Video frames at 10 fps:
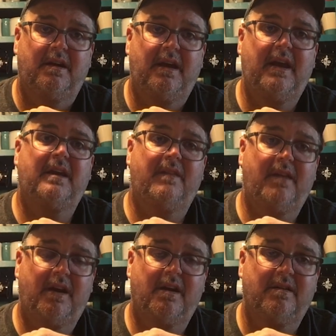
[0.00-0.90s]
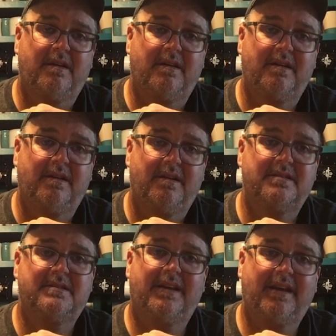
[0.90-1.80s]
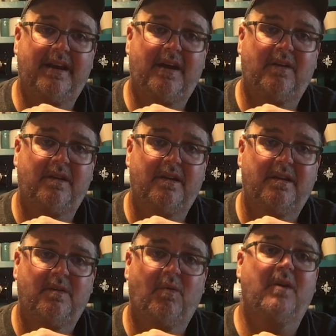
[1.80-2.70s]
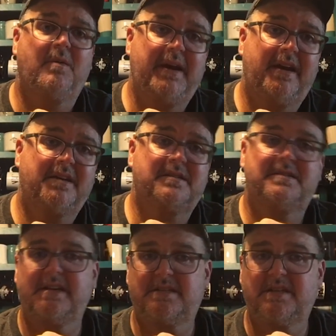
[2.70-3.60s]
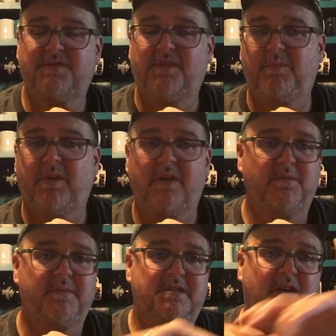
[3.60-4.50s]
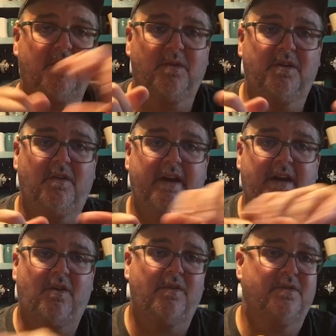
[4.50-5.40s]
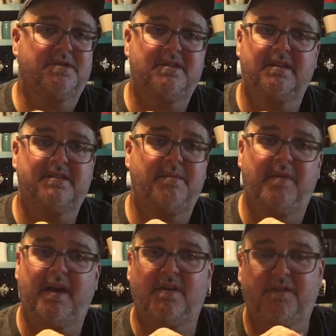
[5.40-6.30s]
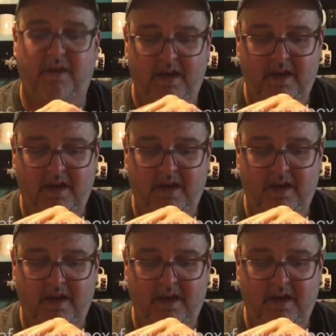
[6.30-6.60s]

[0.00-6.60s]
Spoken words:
hang in there, stick it out, wear a mask, stay 6 feet apart from each other when you're out. All those things, that matters.